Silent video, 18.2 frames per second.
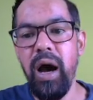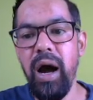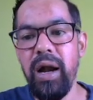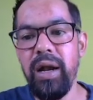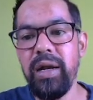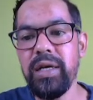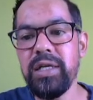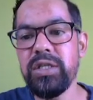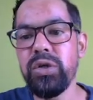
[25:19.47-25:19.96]

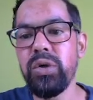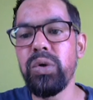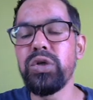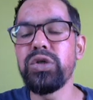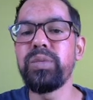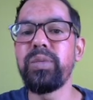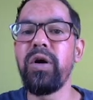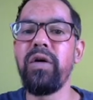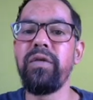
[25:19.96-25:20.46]

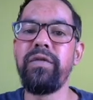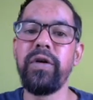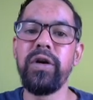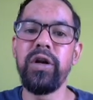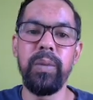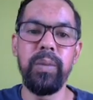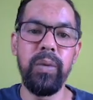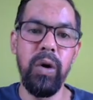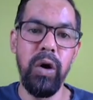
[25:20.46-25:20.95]
undisclosed
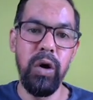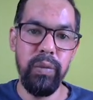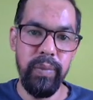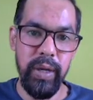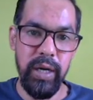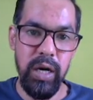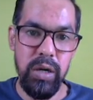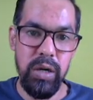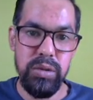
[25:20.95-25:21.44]
profit of
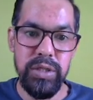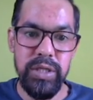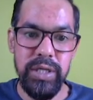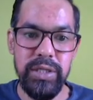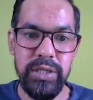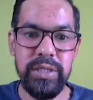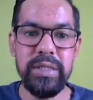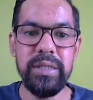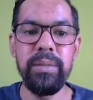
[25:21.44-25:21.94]
corporate
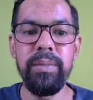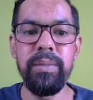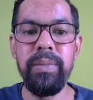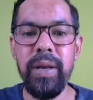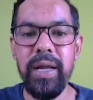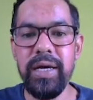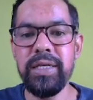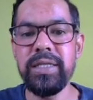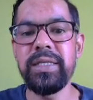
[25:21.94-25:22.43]
houses
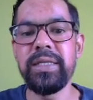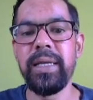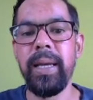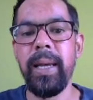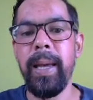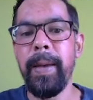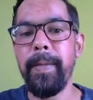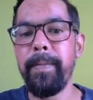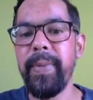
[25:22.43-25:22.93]

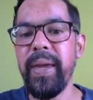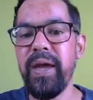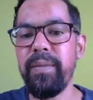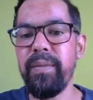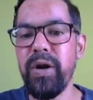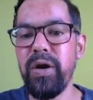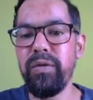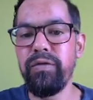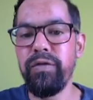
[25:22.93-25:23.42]
plus
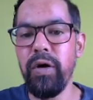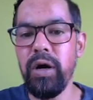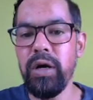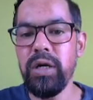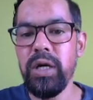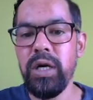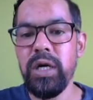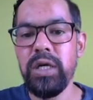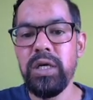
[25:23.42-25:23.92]
payment
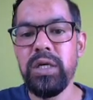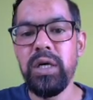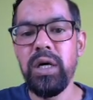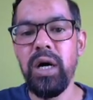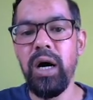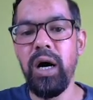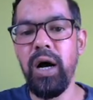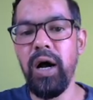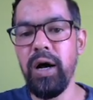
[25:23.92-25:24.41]
for
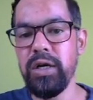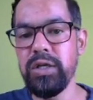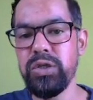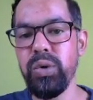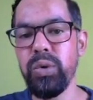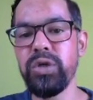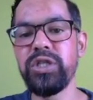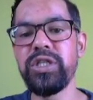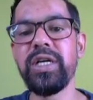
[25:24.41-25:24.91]

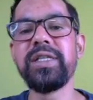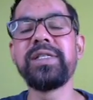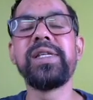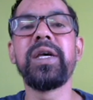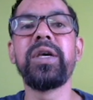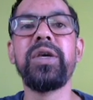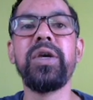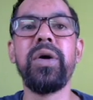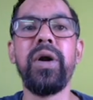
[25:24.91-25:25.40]
social
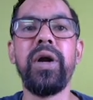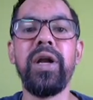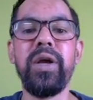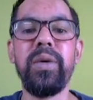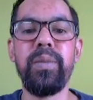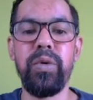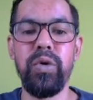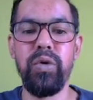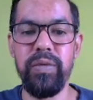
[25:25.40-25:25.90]

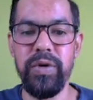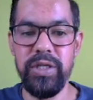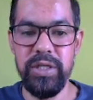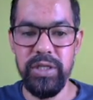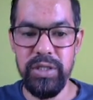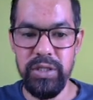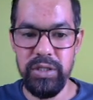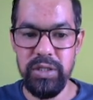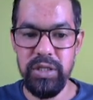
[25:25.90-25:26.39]
security
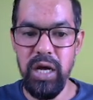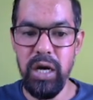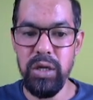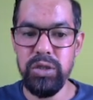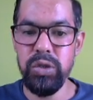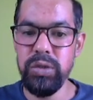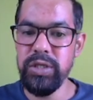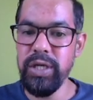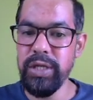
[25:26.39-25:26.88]
provisions. Now
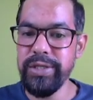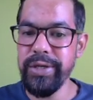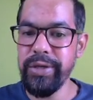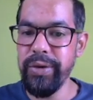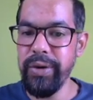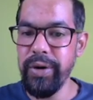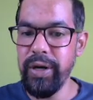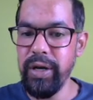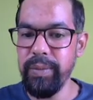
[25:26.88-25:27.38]
social
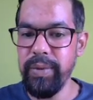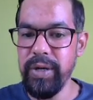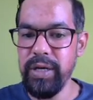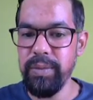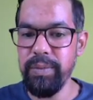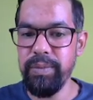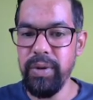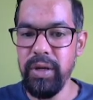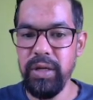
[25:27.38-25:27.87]
security
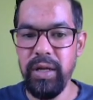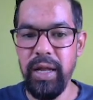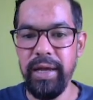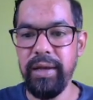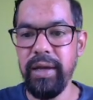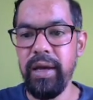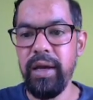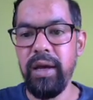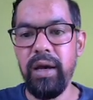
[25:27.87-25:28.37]
pay,
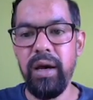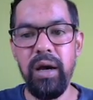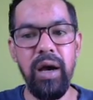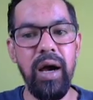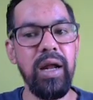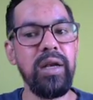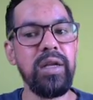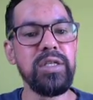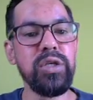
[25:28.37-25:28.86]
like
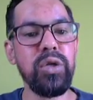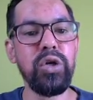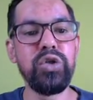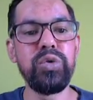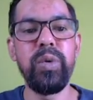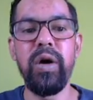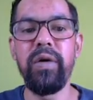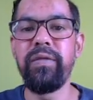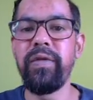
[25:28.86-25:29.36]

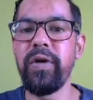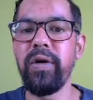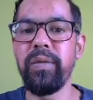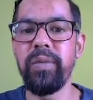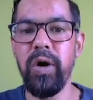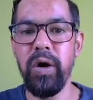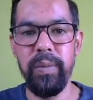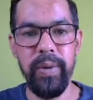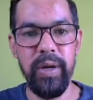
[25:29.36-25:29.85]
undisclosed profit
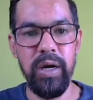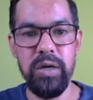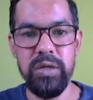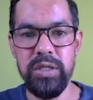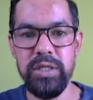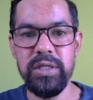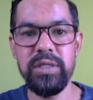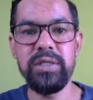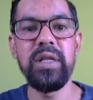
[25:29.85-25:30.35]
of corporate
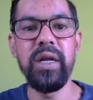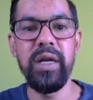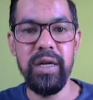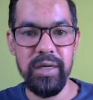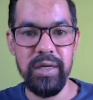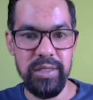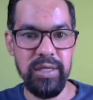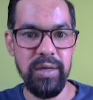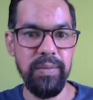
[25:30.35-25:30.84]
houses, they
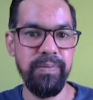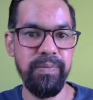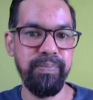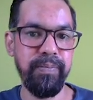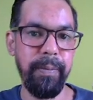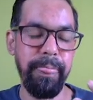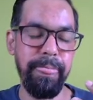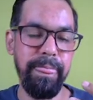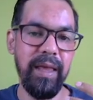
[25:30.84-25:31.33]
did
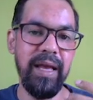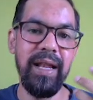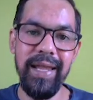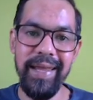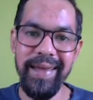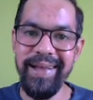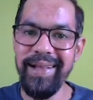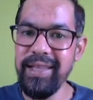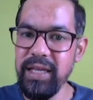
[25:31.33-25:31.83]
some
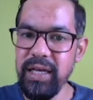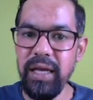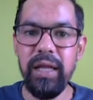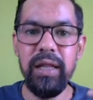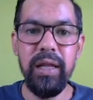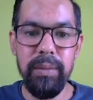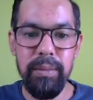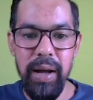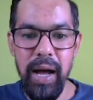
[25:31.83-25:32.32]
illegal thing
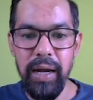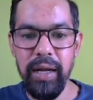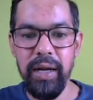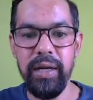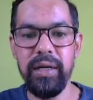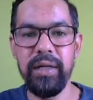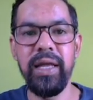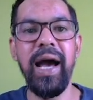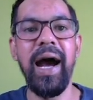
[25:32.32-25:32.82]
in the
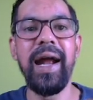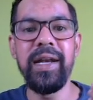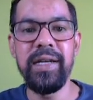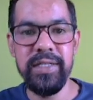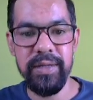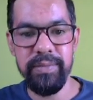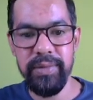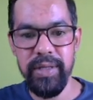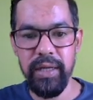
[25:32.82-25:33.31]
market, they hide
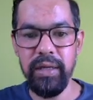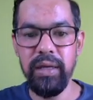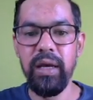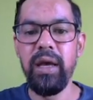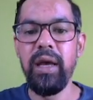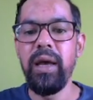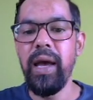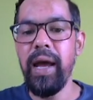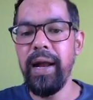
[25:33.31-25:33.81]
something.
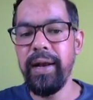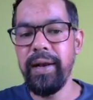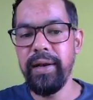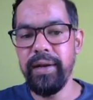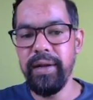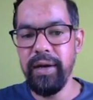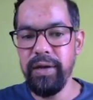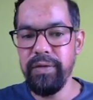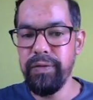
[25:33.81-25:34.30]

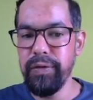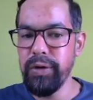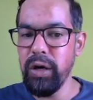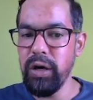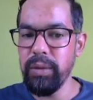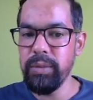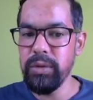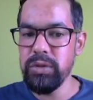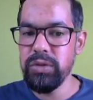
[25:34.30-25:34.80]
And if you
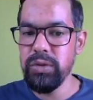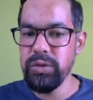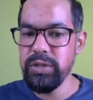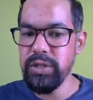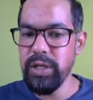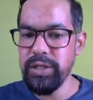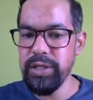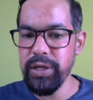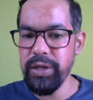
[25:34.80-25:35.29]
talk about
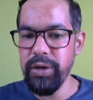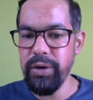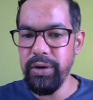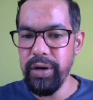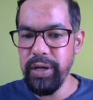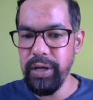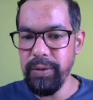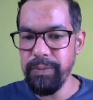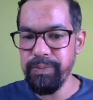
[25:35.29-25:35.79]
social
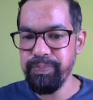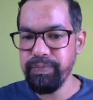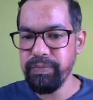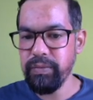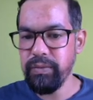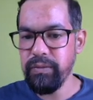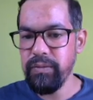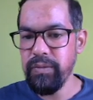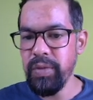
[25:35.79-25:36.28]
security,
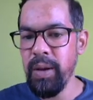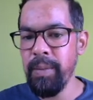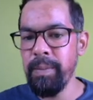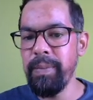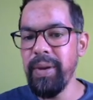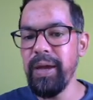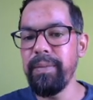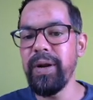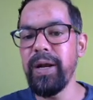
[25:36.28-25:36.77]

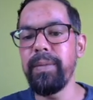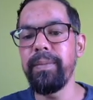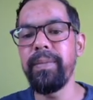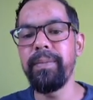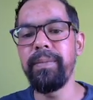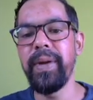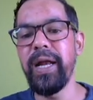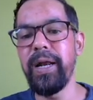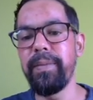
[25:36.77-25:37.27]

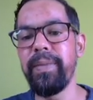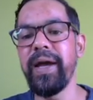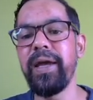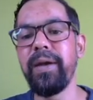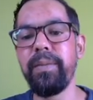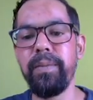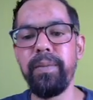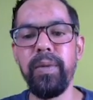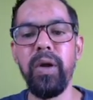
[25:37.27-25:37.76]
payment made by
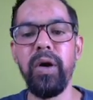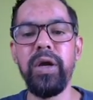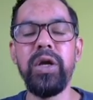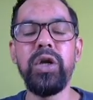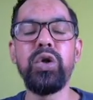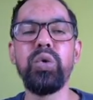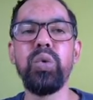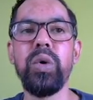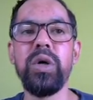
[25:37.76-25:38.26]

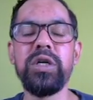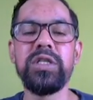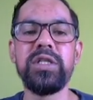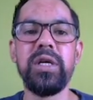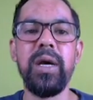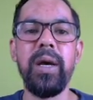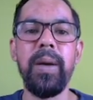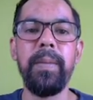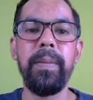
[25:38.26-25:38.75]
employee towards